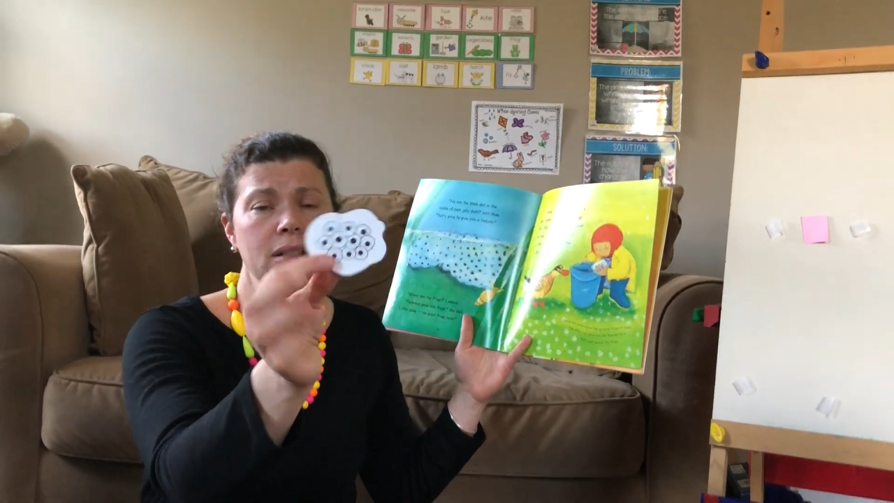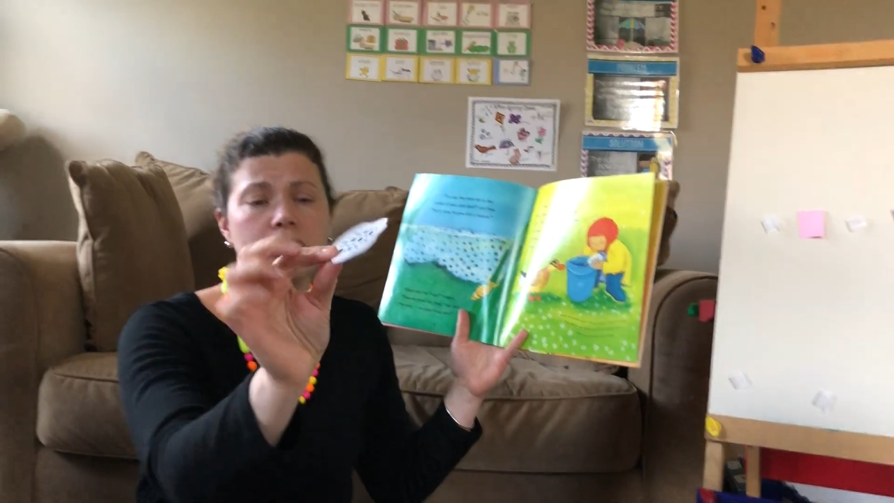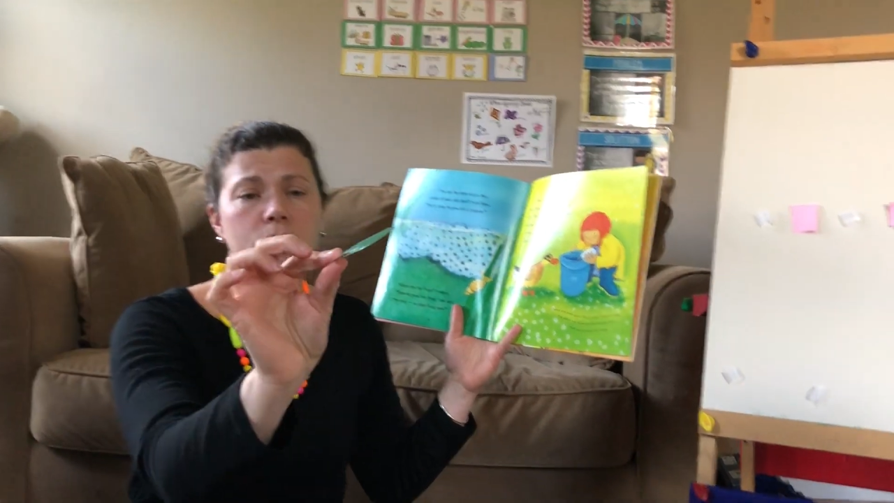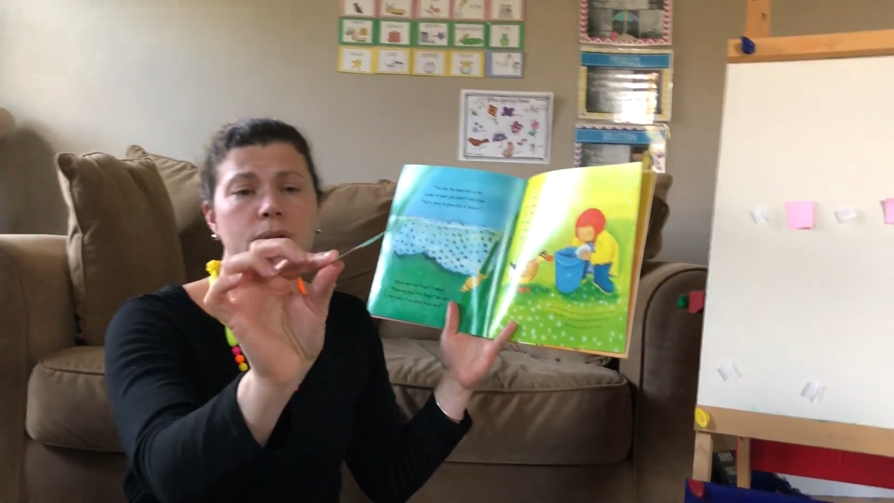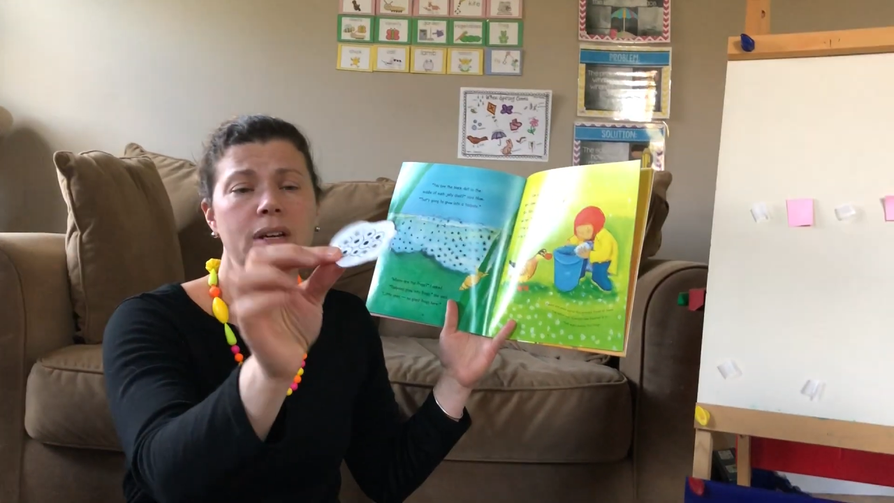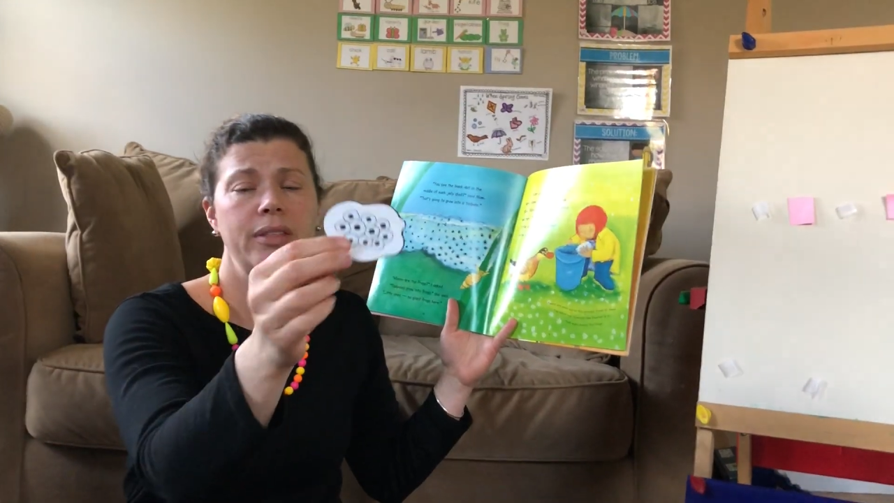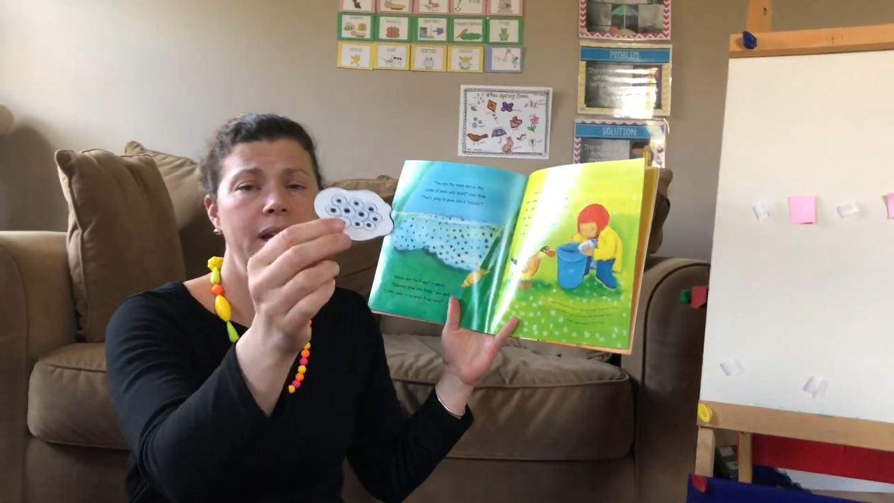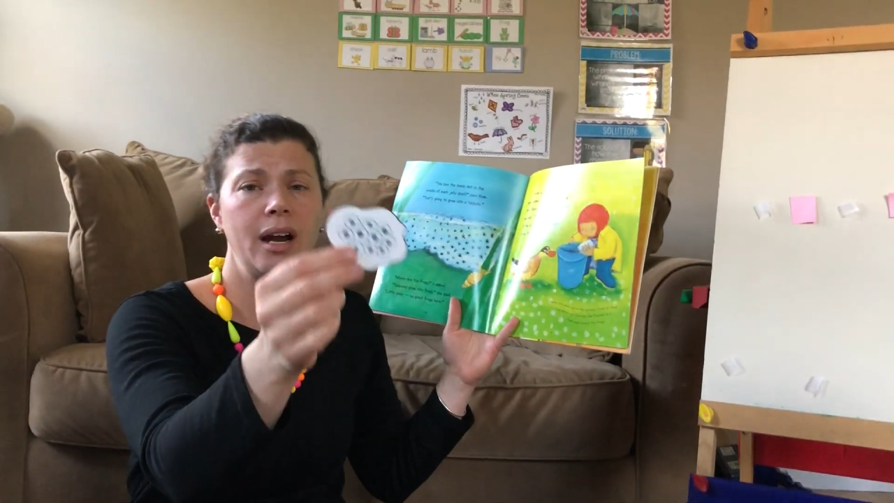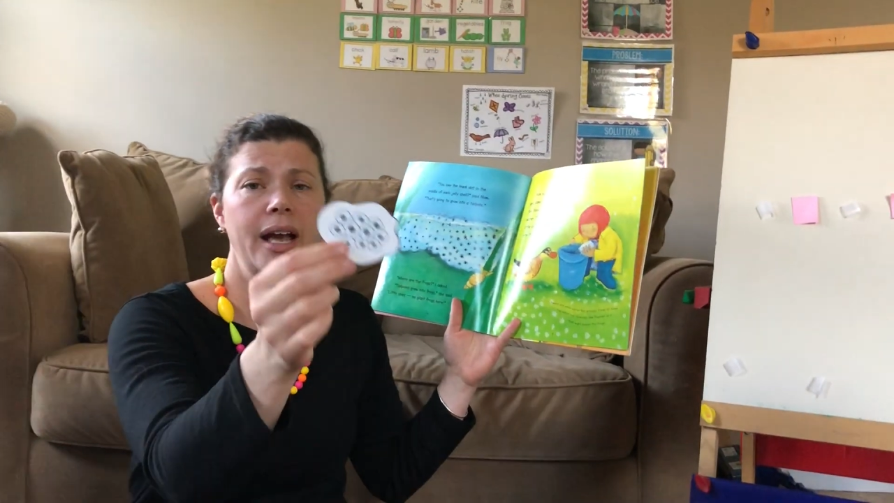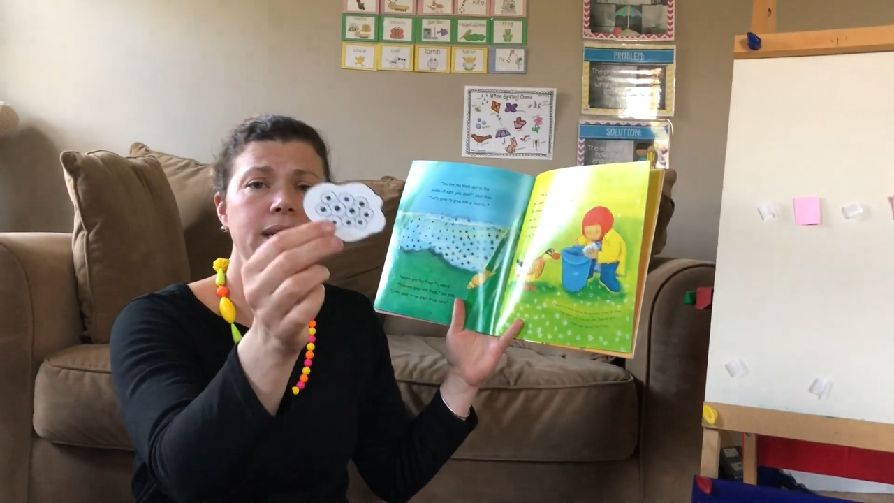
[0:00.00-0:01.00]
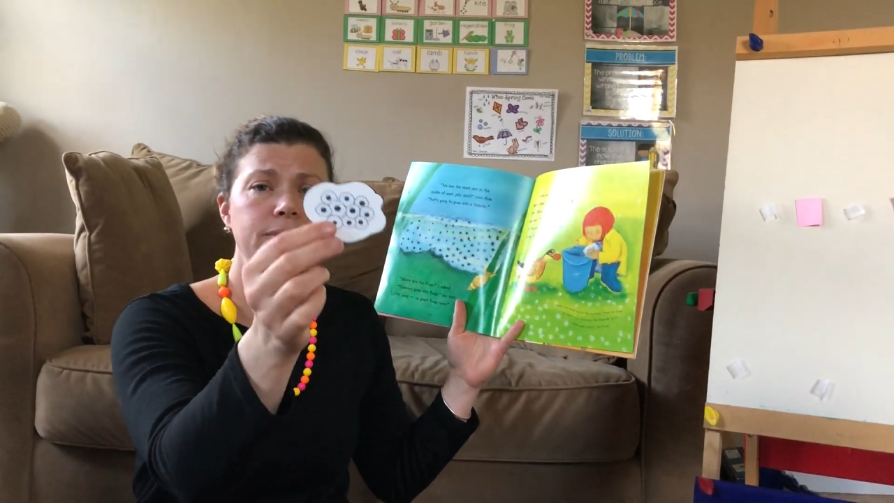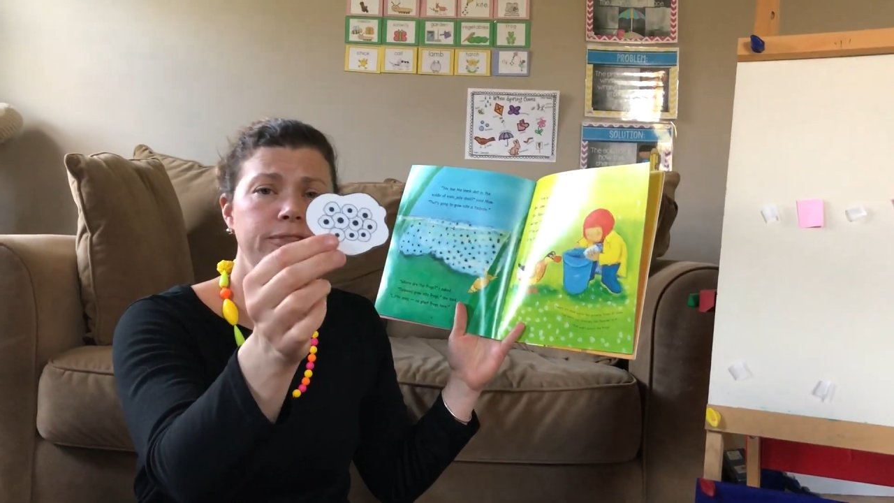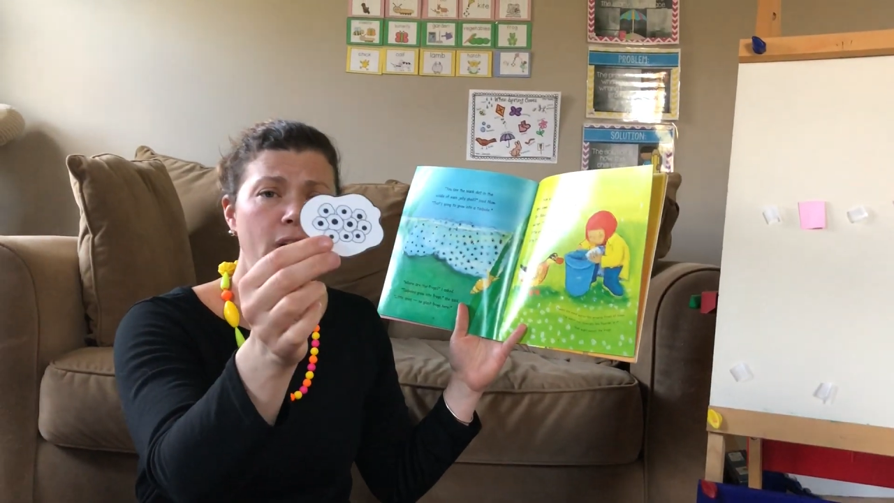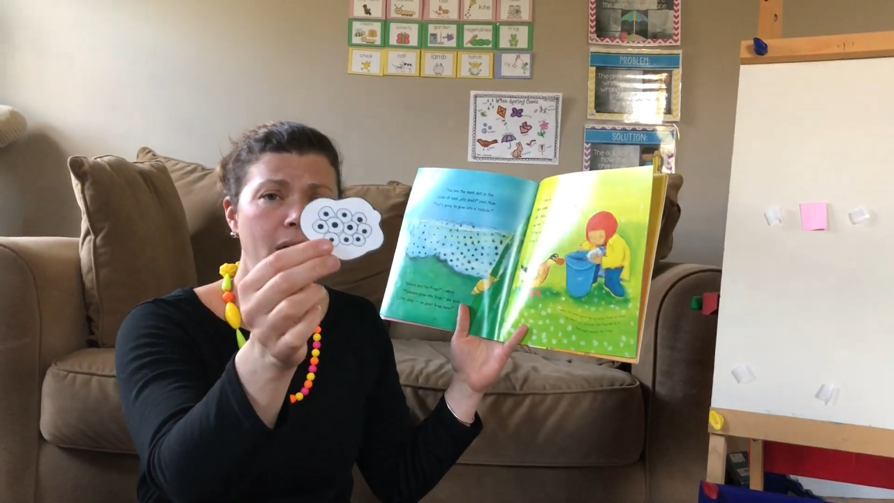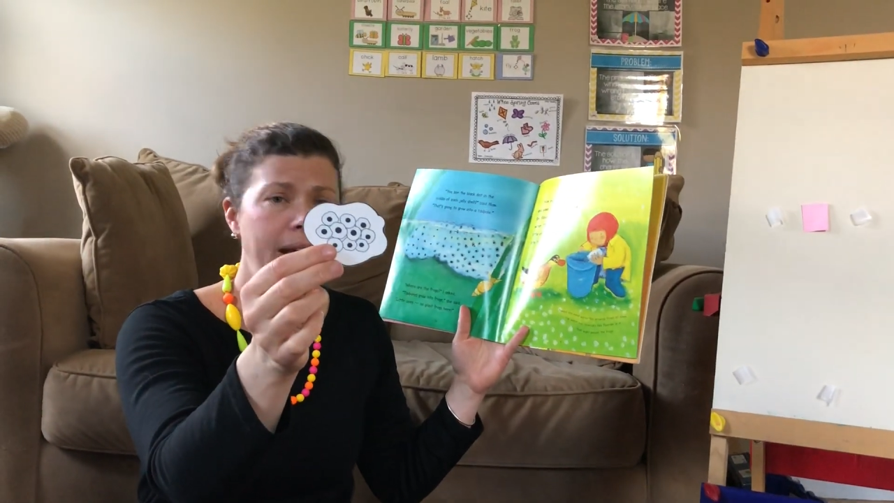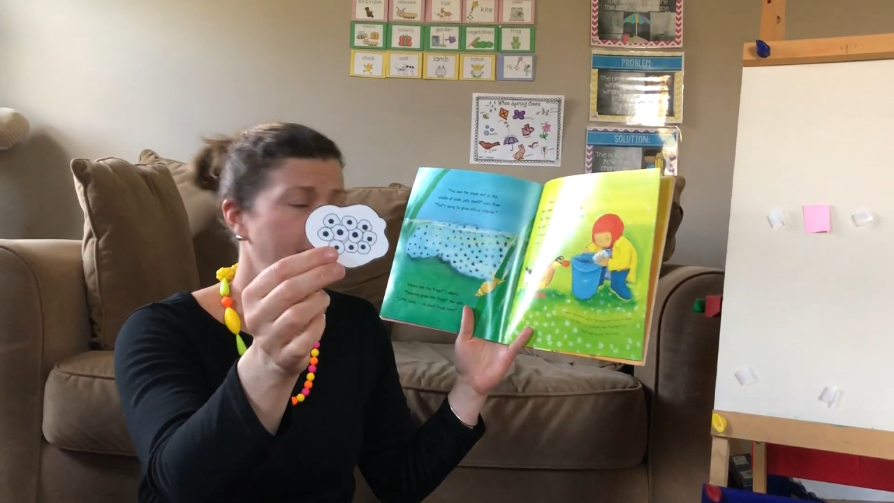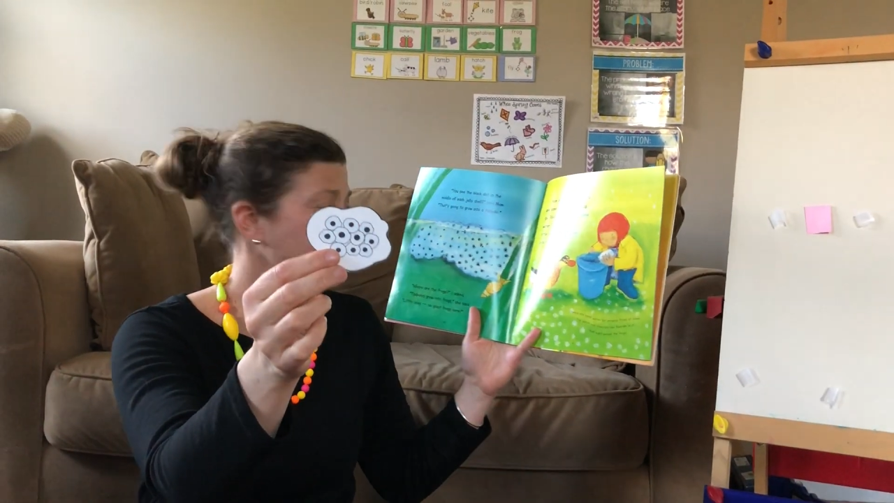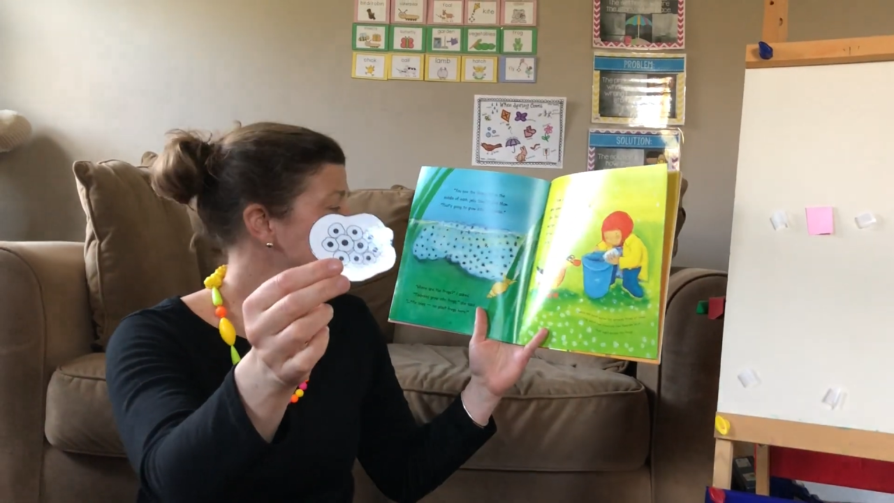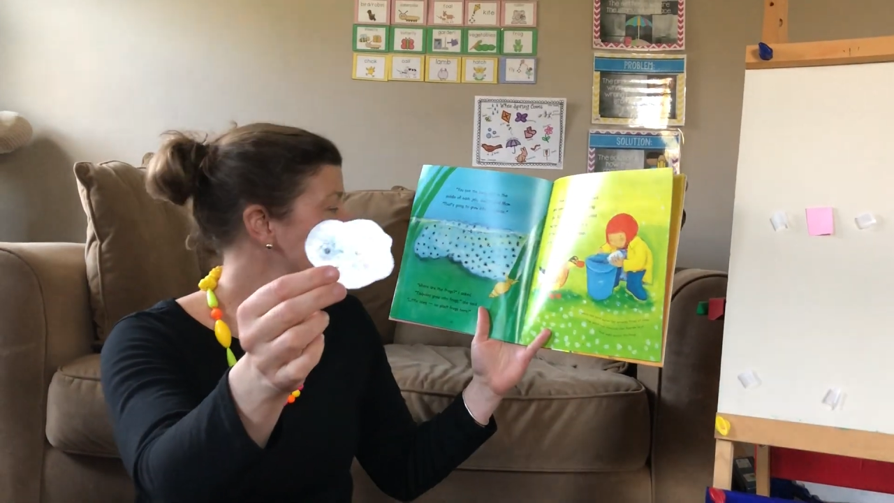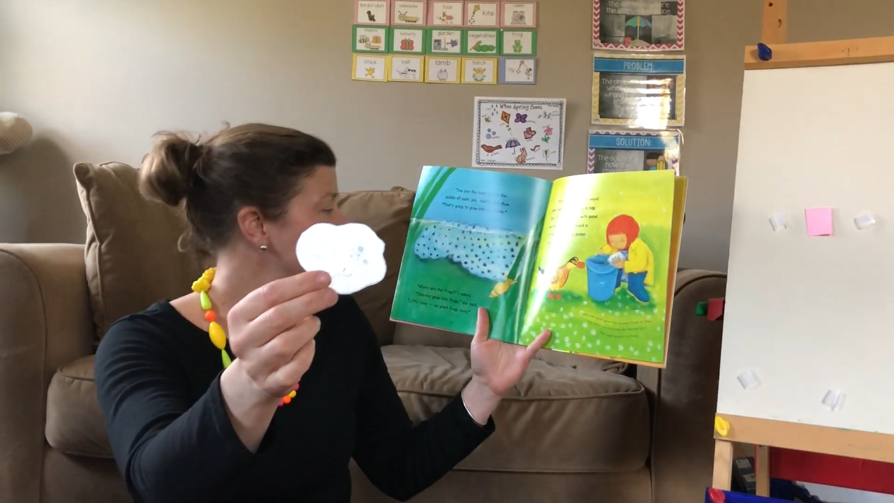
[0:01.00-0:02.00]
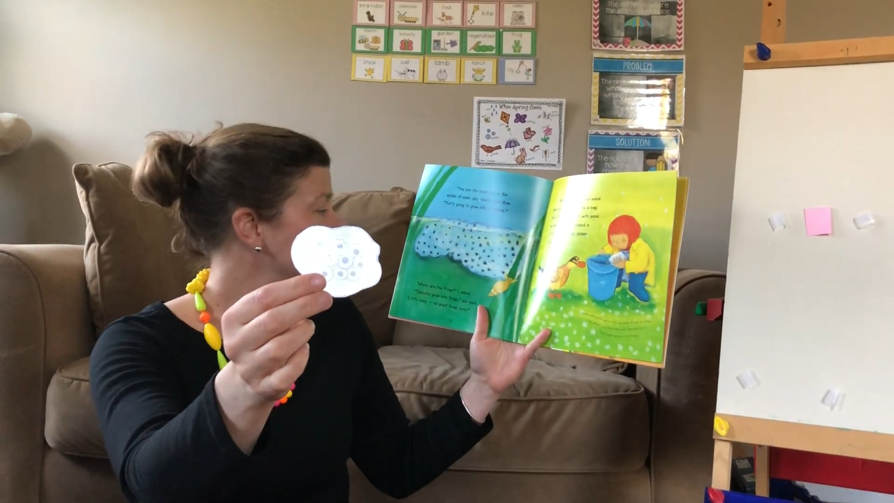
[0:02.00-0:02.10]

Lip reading: So here they are as frog eggs.